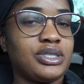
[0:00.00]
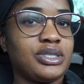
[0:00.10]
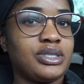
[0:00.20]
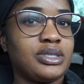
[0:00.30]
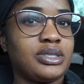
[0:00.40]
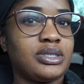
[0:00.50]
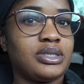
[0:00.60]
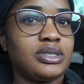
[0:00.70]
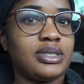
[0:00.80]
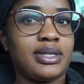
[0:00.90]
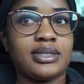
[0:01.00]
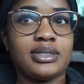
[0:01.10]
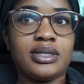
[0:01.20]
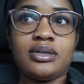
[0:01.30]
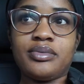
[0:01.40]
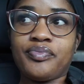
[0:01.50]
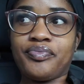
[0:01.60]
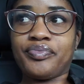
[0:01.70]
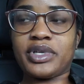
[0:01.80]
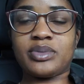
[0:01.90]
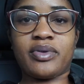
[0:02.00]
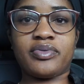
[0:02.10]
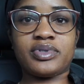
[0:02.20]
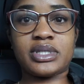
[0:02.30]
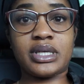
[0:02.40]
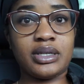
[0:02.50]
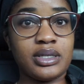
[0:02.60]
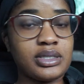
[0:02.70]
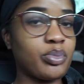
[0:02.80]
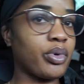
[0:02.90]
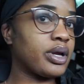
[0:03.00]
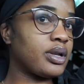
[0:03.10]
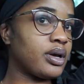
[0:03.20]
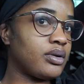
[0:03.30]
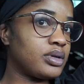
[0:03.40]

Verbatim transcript: That's it. Cause my skin is breaking out.